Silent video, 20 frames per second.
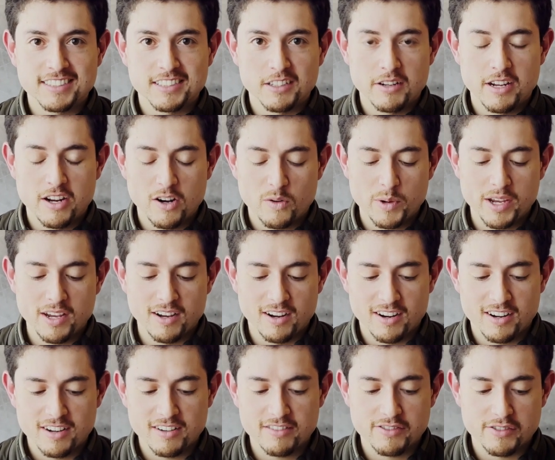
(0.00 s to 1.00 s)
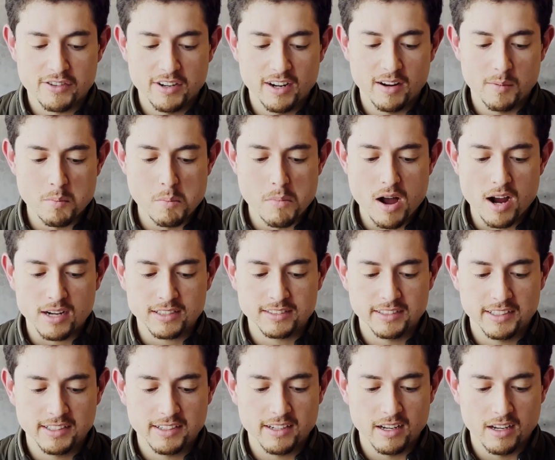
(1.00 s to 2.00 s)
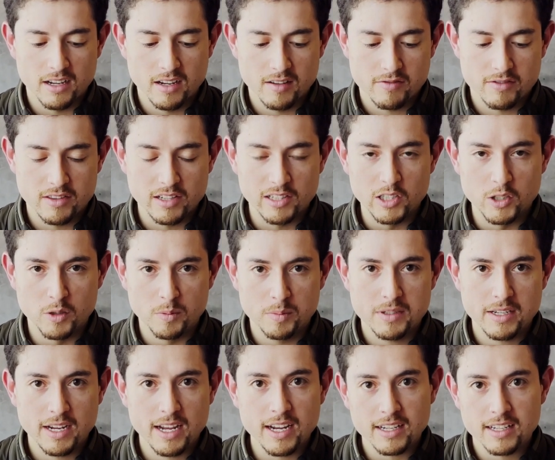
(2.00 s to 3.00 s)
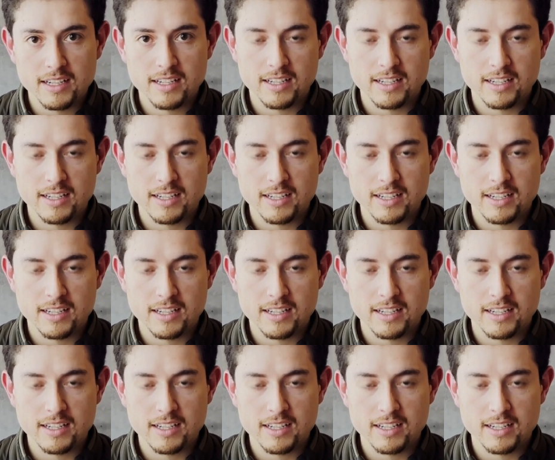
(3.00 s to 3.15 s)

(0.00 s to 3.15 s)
so here we are for an unboxing of the Loupedeck.